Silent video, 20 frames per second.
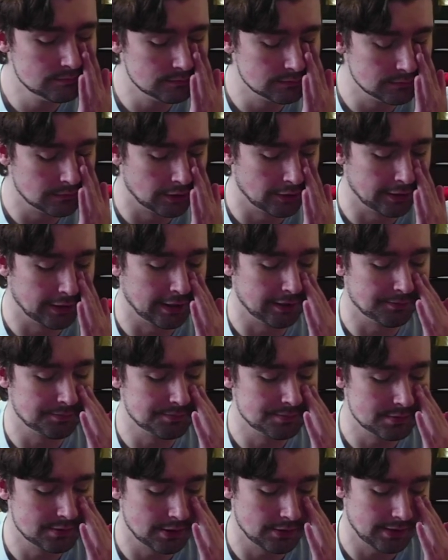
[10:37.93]
oh yeah,
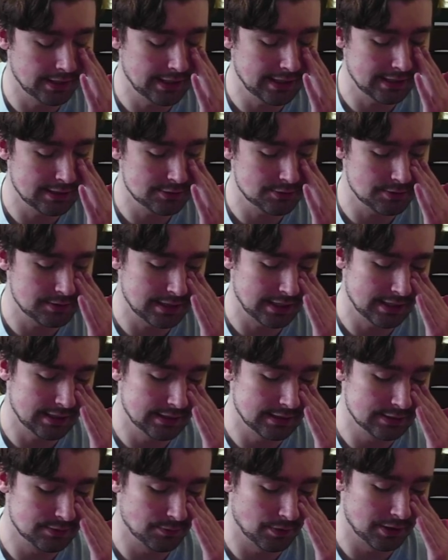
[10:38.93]
so that answers
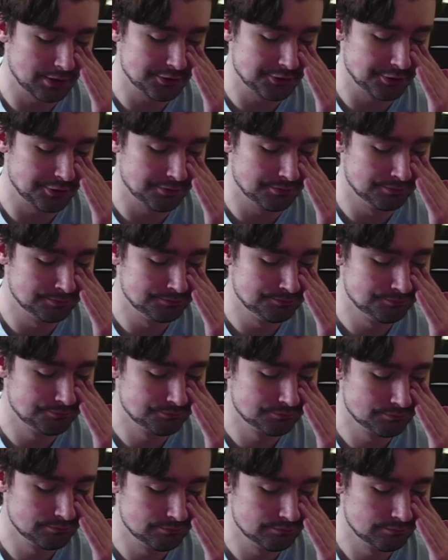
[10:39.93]
Andy's question.
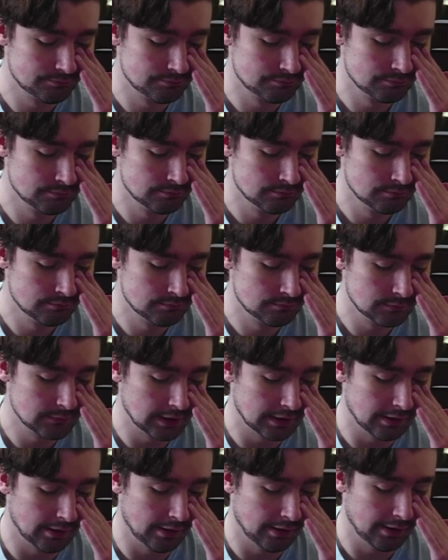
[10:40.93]

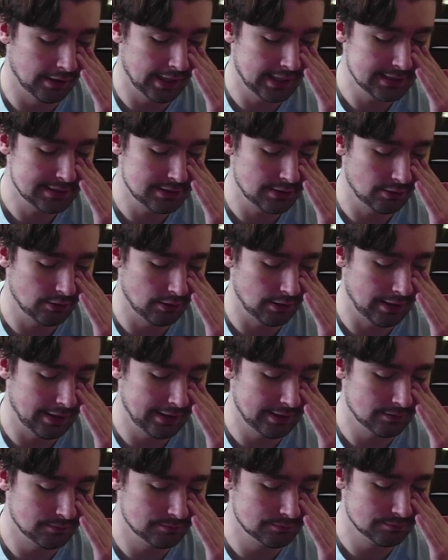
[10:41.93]
Uh, Acer
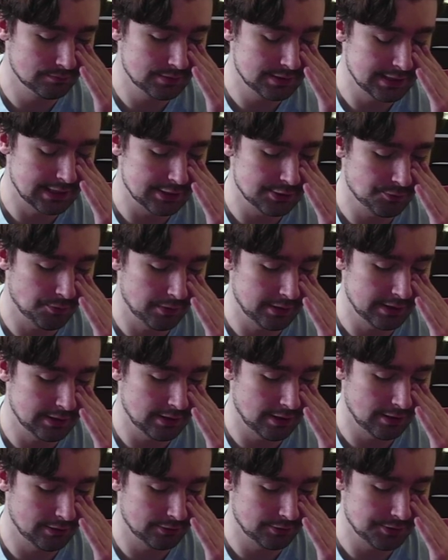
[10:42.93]
Light sent $20,
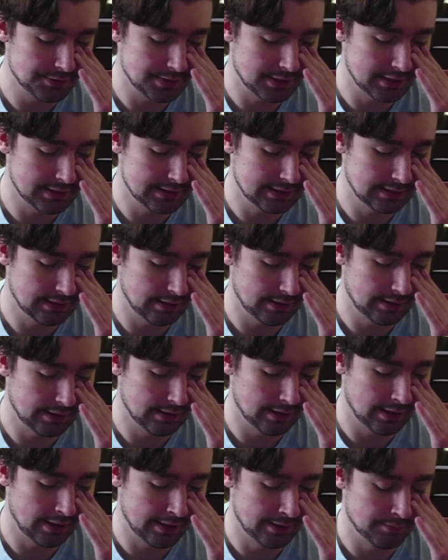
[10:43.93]

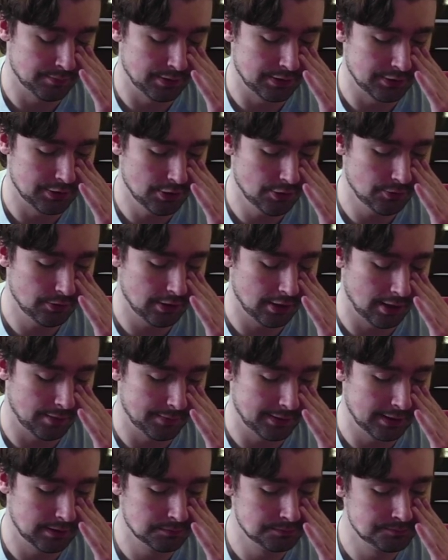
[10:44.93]
19.99, but no
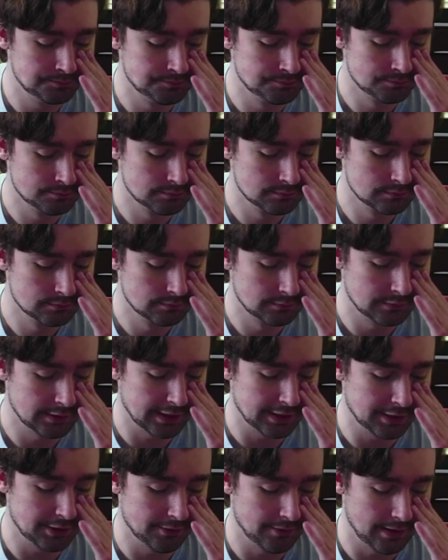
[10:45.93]
comment.
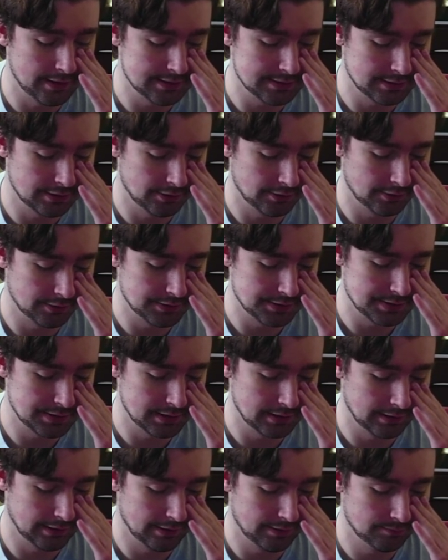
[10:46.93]
Thank you, Acer. Good to see you
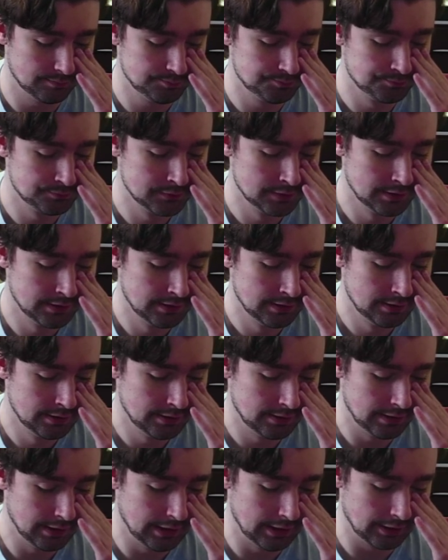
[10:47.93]
again.
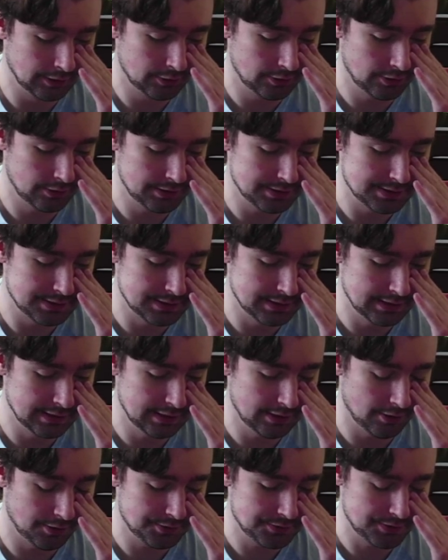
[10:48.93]
Uh, Curtis D
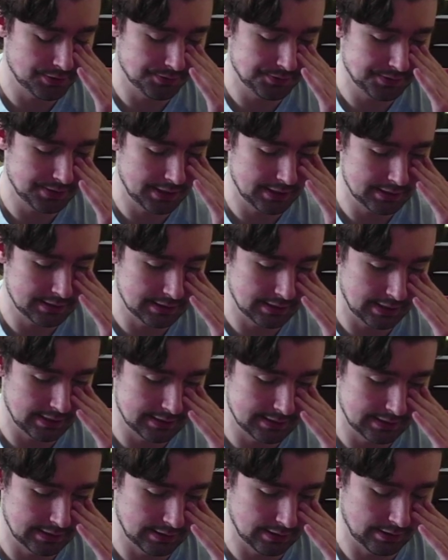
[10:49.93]
also sent
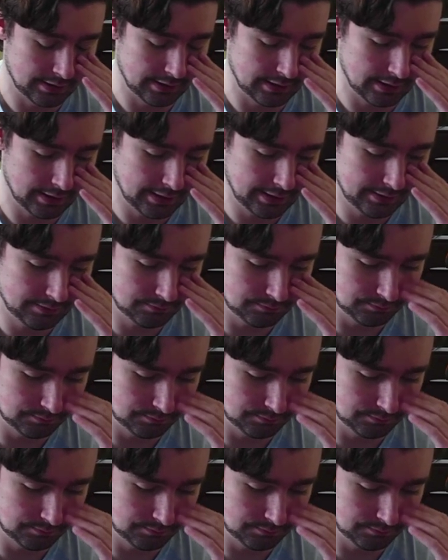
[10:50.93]
1999,